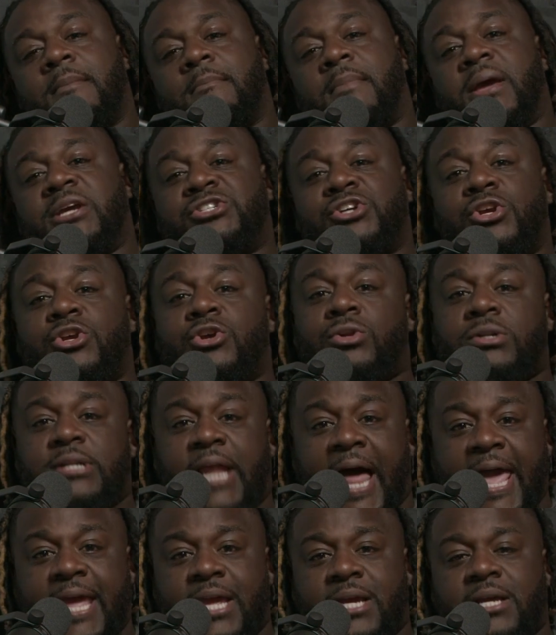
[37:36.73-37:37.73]
Make sure you
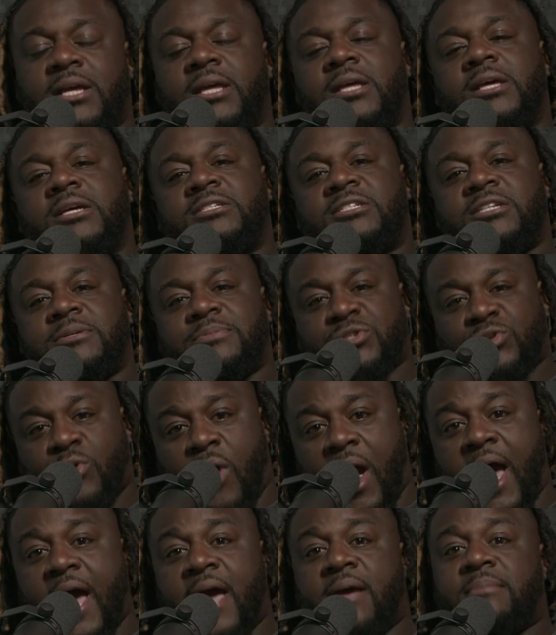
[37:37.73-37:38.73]
like,
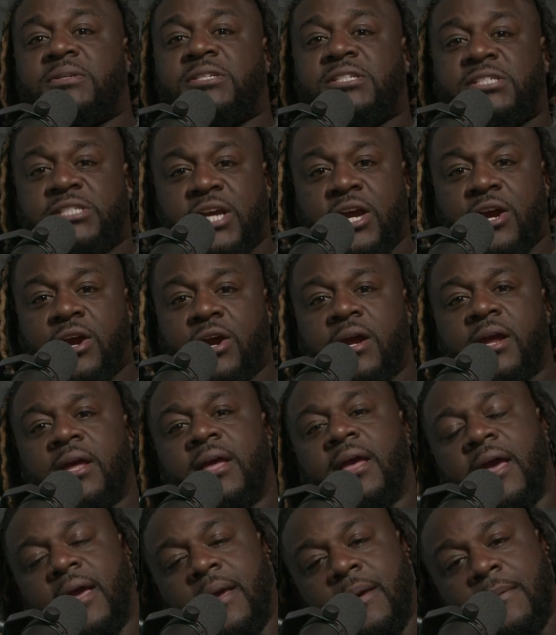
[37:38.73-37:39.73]
subscribe, share,
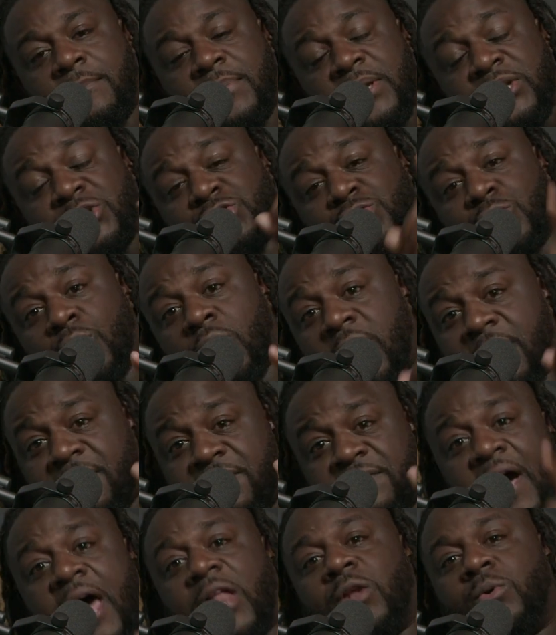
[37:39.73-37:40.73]
and be sure to
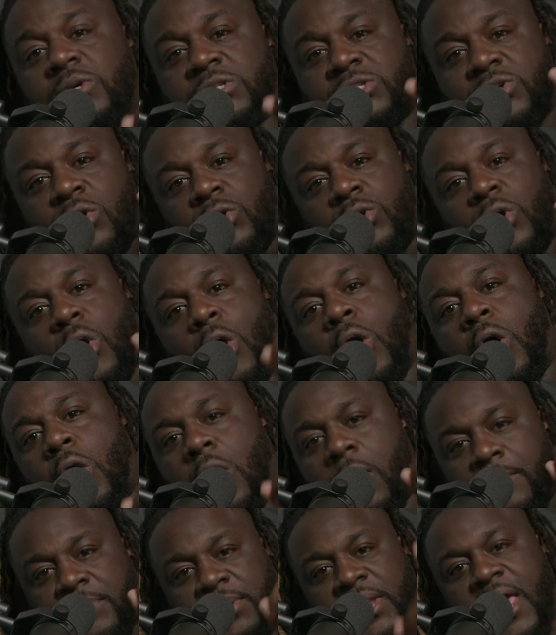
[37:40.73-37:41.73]
follow us on
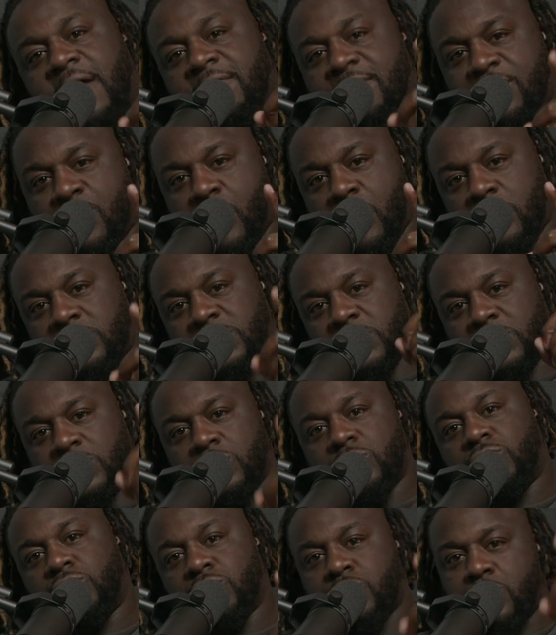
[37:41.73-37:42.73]
all platforms
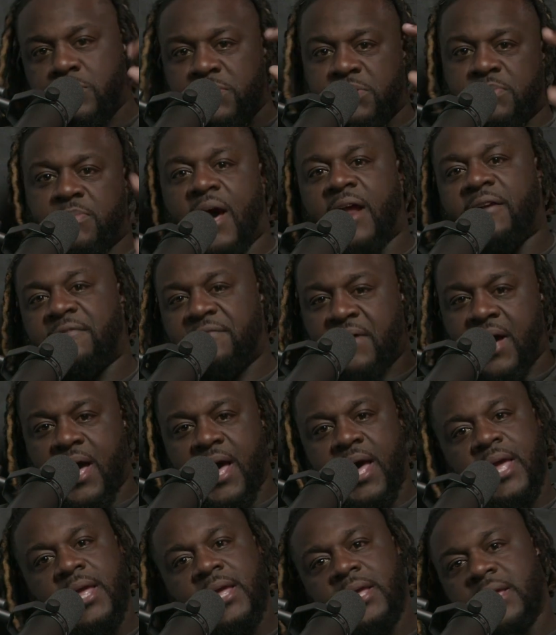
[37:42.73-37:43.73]
YouTube,
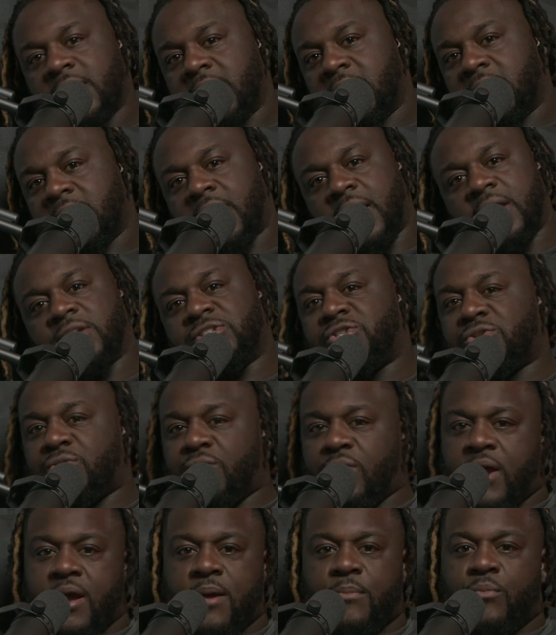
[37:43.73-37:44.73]
Spotify,
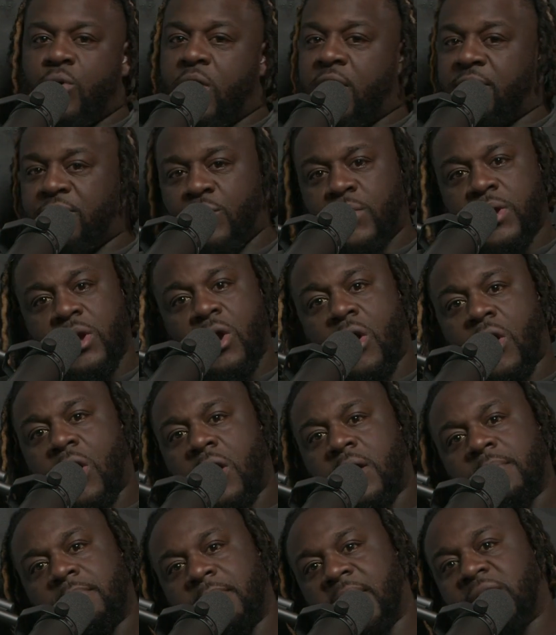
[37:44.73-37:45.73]
Instagram, wherever we
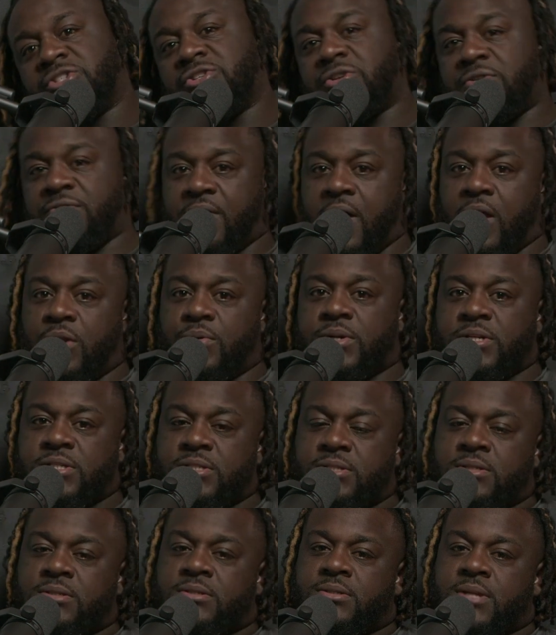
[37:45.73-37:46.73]
are. Make sure you're following
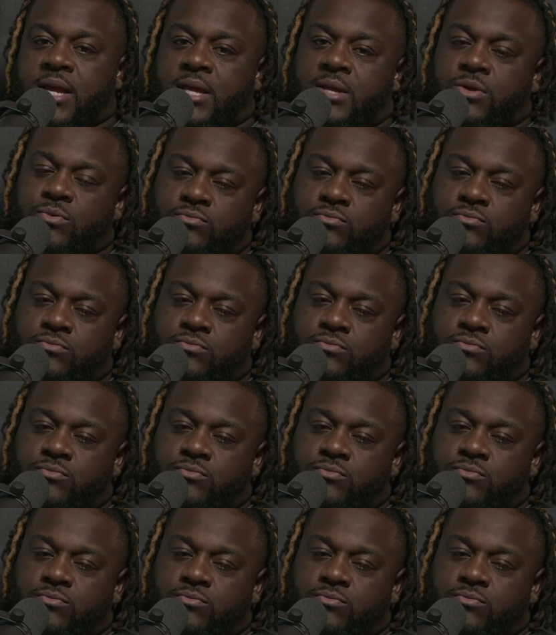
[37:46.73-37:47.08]
us. Thank you.